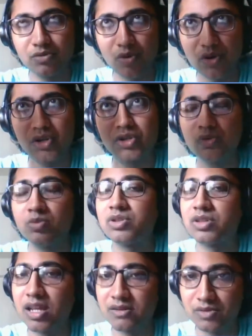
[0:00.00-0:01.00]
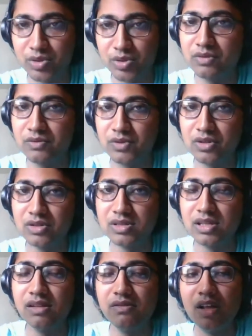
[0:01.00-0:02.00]
what you envision for
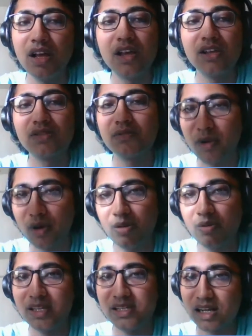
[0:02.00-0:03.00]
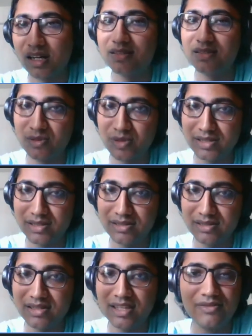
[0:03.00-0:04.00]
yourself, always ask
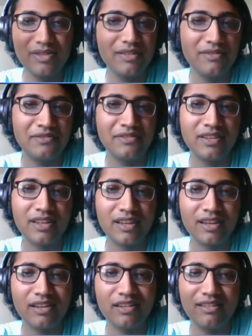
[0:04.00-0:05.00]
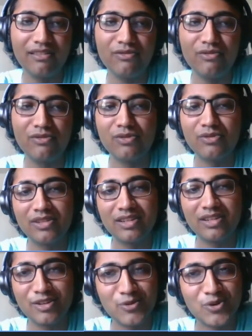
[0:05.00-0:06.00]
questions, even if you don't
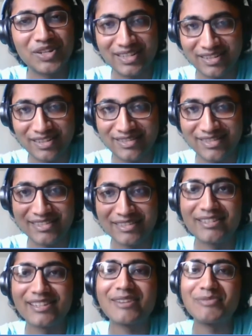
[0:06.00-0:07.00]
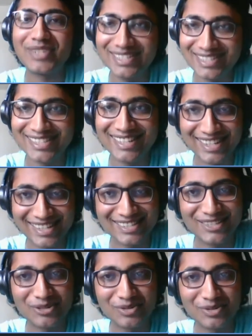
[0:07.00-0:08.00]
really want an answer, like, but still
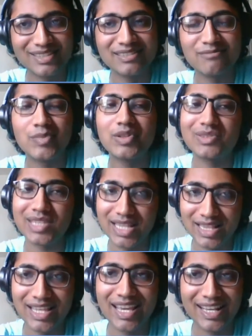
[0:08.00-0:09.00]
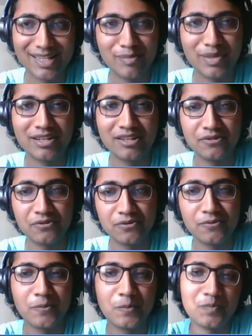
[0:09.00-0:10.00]
ask a question because they expect
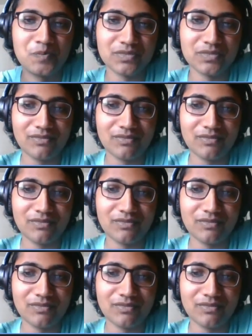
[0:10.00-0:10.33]
you to.